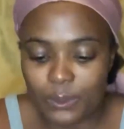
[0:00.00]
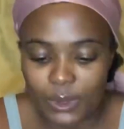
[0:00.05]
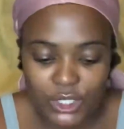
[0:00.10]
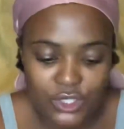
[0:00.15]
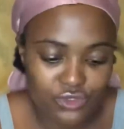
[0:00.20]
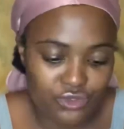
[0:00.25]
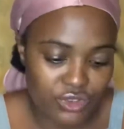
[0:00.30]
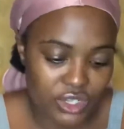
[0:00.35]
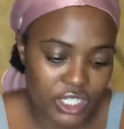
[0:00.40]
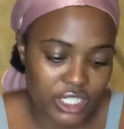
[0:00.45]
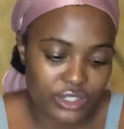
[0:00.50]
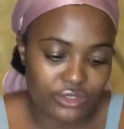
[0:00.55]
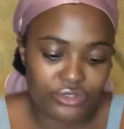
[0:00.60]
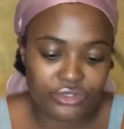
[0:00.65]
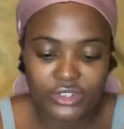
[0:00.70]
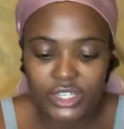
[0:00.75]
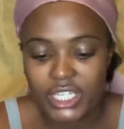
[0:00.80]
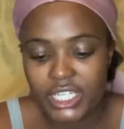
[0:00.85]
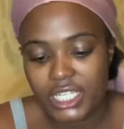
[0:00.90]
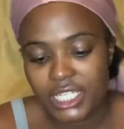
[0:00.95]
was really
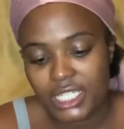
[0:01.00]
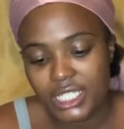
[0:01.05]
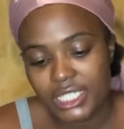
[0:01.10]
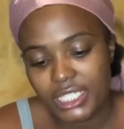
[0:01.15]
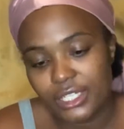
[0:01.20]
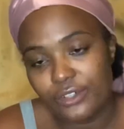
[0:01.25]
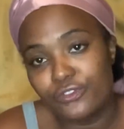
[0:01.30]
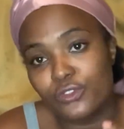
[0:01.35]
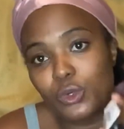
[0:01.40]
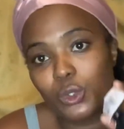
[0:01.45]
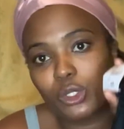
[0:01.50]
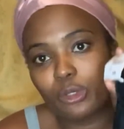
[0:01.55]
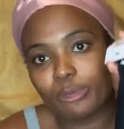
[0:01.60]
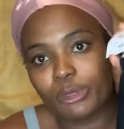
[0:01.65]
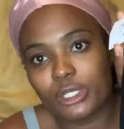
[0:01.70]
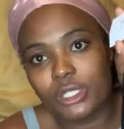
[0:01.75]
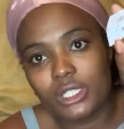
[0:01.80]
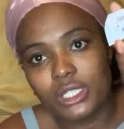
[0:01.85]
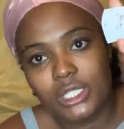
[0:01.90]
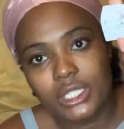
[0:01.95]
really
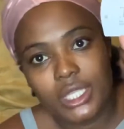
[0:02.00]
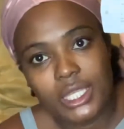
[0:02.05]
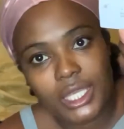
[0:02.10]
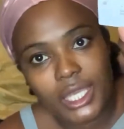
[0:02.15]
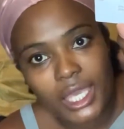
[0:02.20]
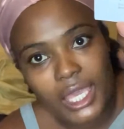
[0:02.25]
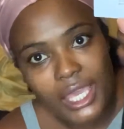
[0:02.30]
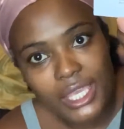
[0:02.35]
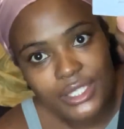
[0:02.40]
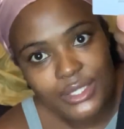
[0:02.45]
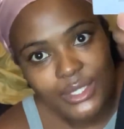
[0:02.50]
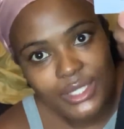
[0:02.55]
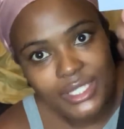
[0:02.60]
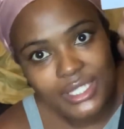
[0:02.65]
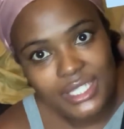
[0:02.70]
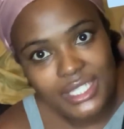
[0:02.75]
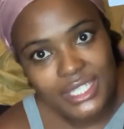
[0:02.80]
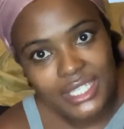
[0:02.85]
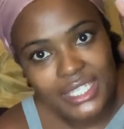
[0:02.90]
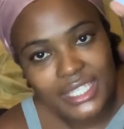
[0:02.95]
affordable as you
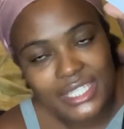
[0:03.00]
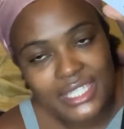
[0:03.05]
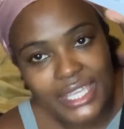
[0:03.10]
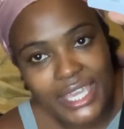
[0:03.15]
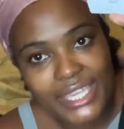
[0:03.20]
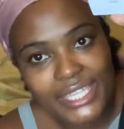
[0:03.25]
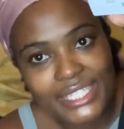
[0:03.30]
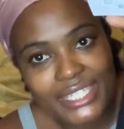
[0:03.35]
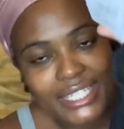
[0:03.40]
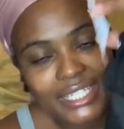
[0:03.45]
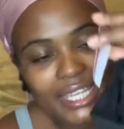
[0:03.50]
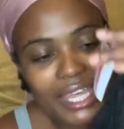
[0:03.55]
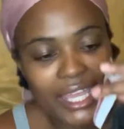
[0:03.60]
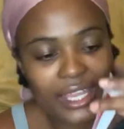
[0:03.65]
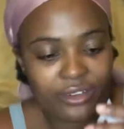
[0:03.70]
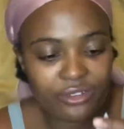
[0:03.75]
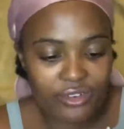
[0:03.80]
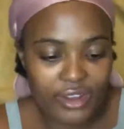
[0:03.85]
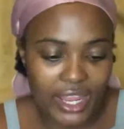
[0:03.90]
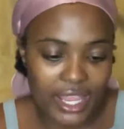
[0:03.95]
can see it's
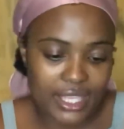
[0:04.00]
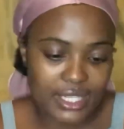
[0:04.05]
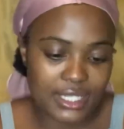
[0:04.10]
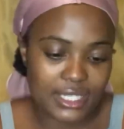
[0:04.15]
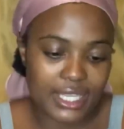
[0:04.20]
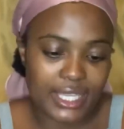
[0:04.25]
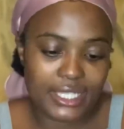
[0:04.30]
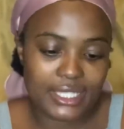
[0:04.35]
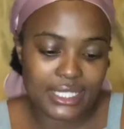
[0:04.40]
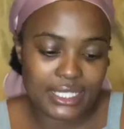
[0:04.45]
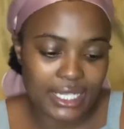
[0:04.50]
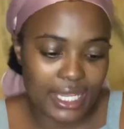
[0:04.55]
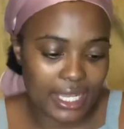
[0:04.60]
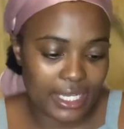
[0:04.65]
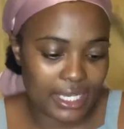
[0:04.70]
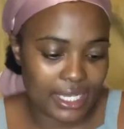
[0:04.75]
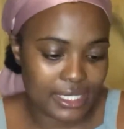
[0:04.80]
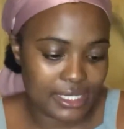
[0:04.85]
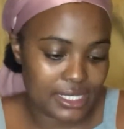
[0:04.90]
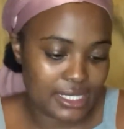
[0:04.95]
89 rand,
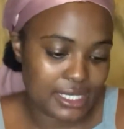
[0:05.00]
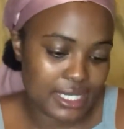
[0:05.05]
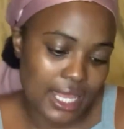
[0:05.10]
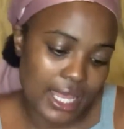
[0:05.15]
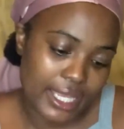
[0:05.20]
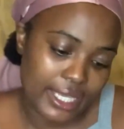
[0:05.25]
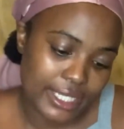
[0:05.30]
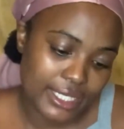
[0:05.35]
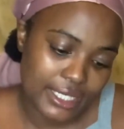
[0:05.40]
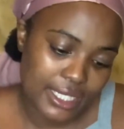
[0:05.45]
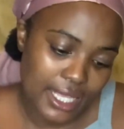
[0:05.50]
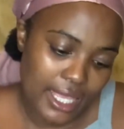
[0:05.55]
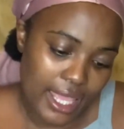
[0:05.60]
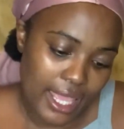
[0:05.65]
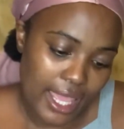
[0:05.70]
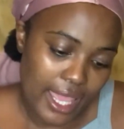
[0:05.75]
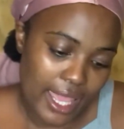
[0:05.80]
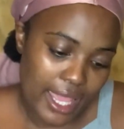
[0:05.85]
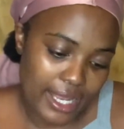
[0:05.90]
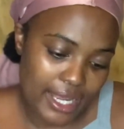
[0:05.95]
89.99
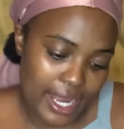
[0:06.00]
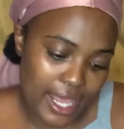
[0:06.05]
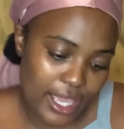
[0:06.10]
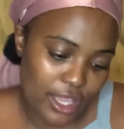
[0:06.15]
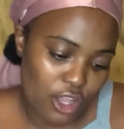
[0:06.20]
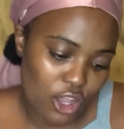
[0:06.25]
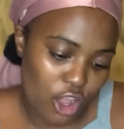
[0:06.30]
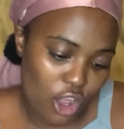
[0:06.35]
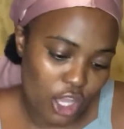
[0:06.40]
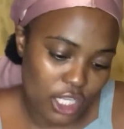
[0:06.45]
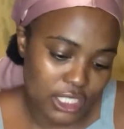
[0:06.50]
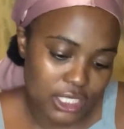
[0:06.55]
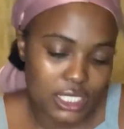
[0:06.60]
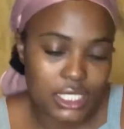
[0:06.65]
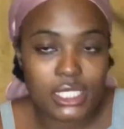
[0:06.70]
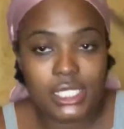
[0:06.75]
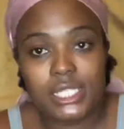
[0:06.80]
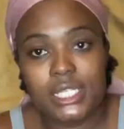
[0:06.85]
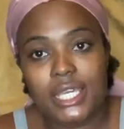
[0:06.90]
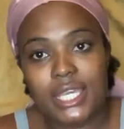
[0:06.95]
and i got
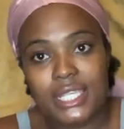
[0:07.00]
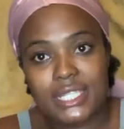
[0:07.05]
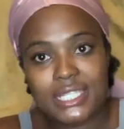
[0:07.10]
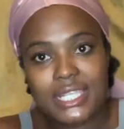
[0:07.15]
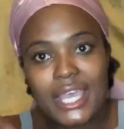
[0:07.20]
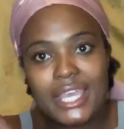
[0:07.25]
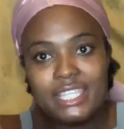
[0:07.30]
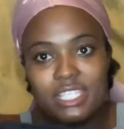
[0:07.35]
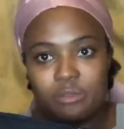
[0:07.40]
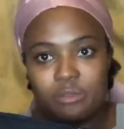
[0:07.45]
a size